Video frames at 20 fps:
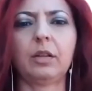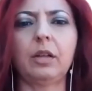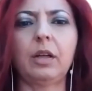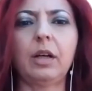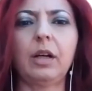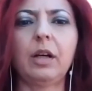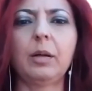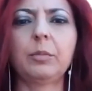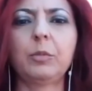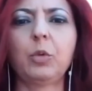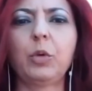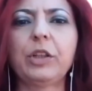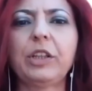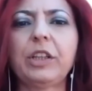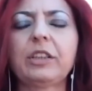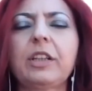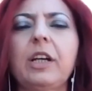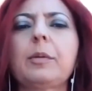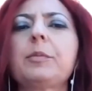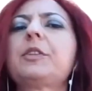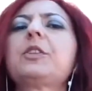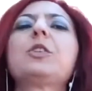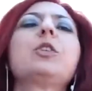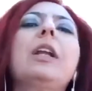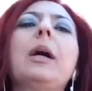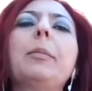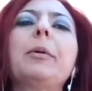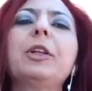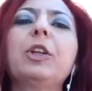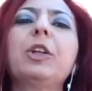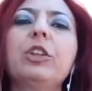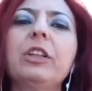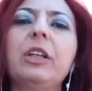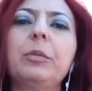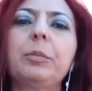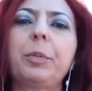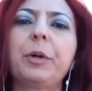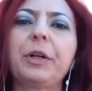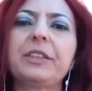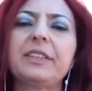When it comes to Lebanon
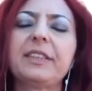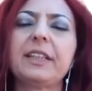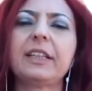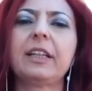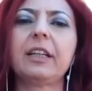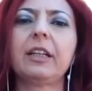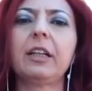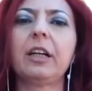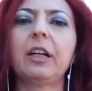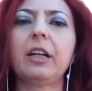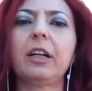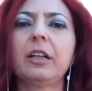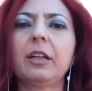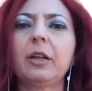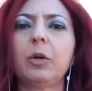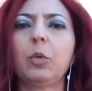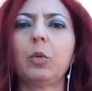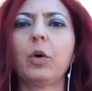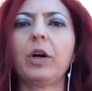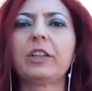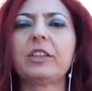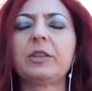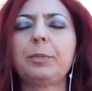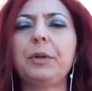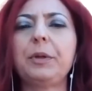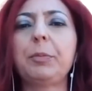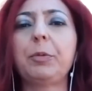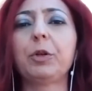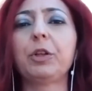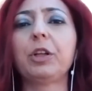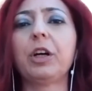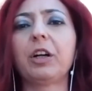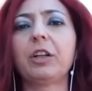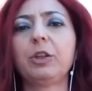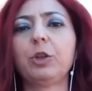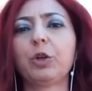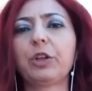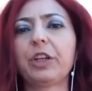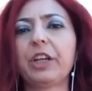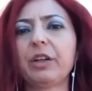in particular, what people are
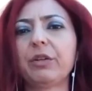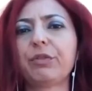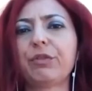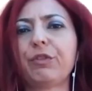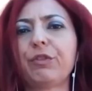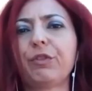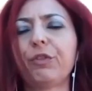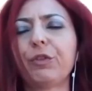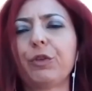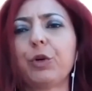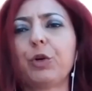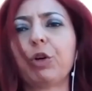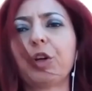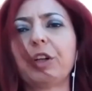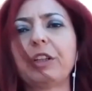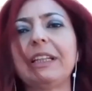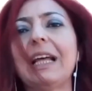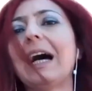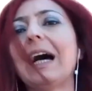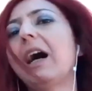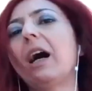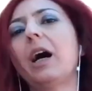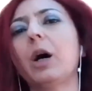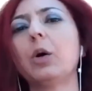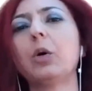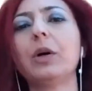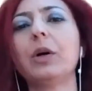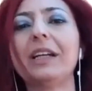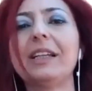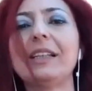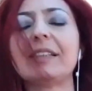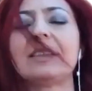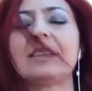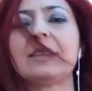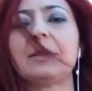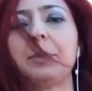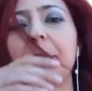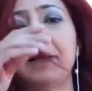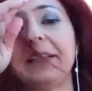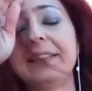looking for now
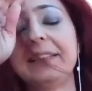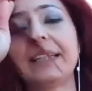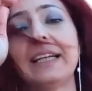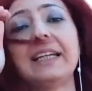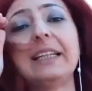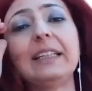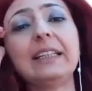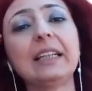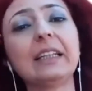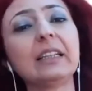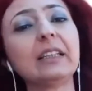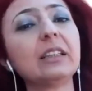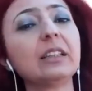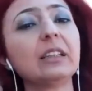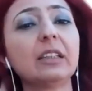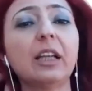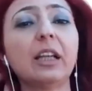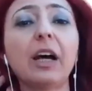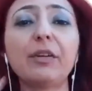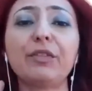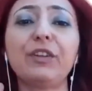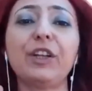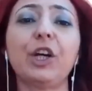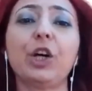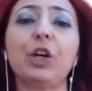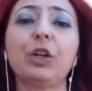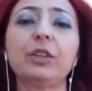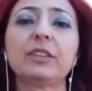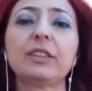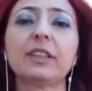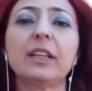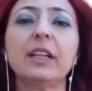is maintaining livelihood.